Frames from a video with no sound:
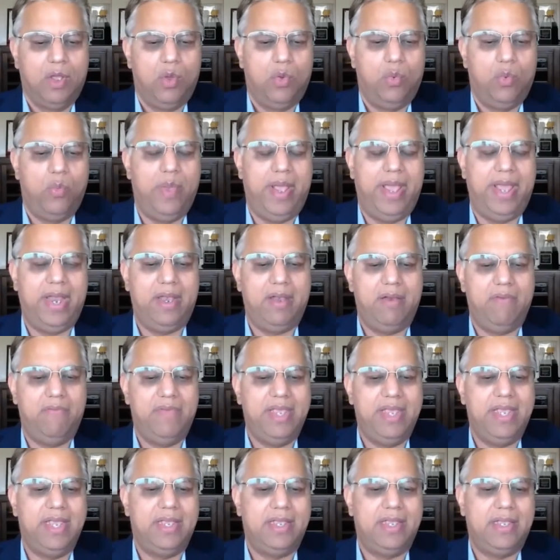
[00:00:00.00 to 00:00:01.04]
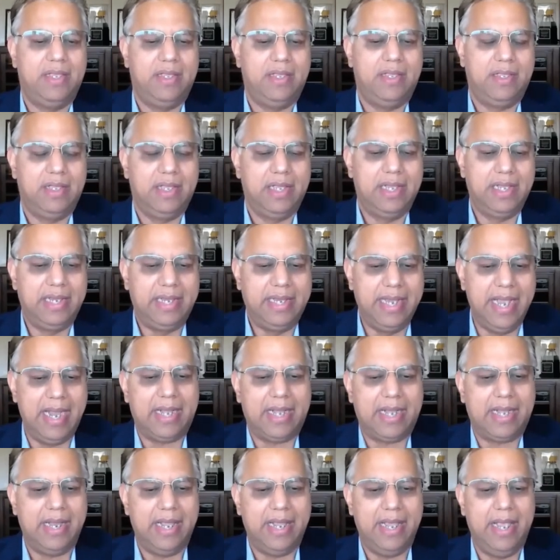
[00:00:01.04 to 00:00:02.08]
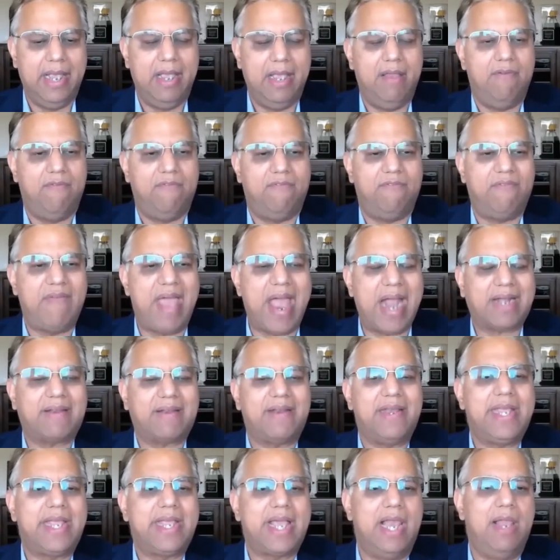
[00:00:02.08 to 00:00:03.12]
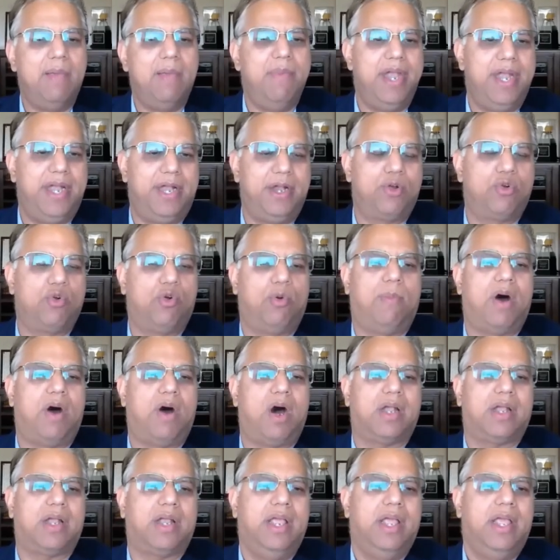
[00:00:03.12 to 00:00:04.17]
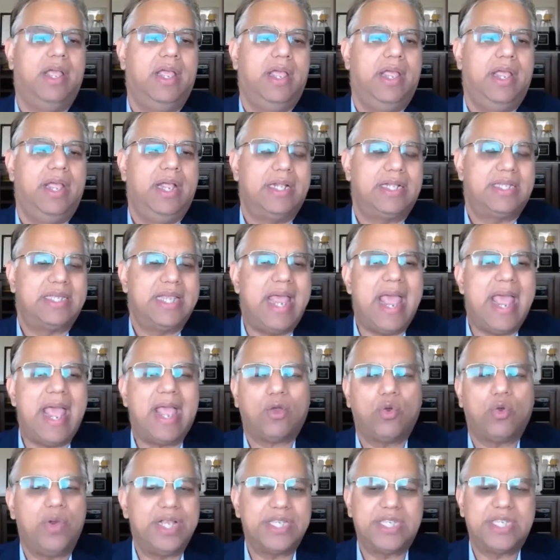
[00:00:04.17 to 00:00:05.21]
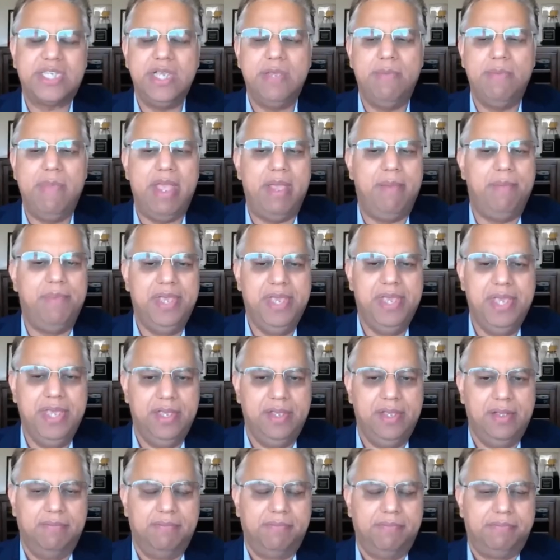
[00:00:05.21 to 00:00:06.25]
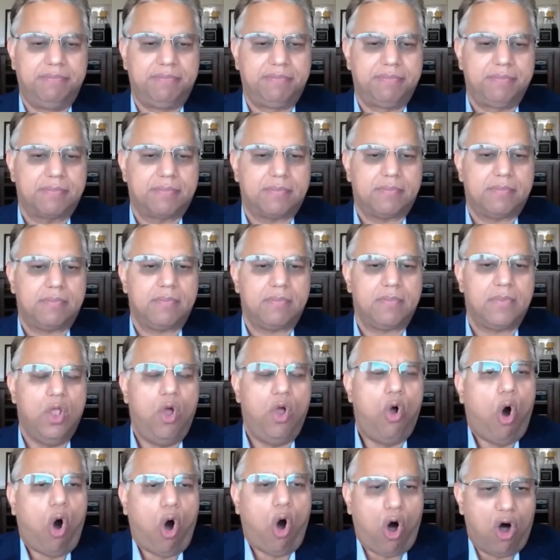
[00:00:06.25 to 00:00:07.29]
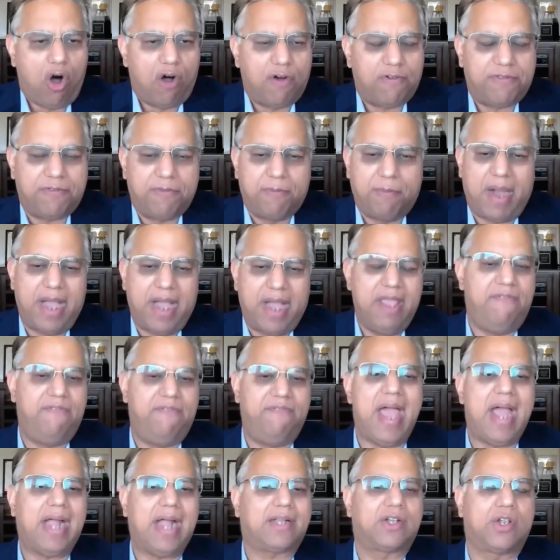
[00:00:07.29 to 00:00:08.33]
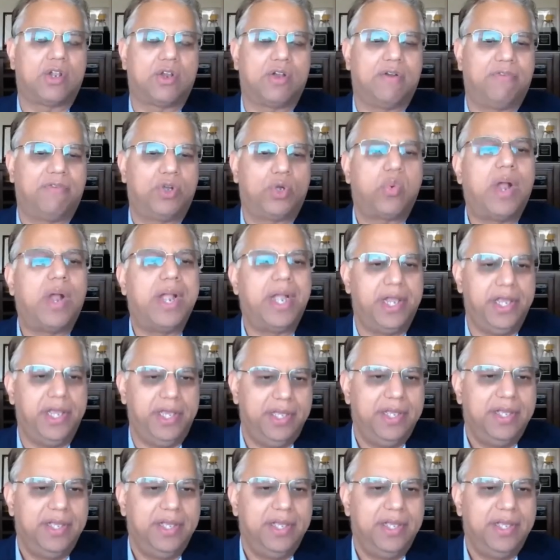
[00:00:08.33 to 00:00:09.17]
when we get a factory calibrated robot, its accuracy may be off by a factor of 20.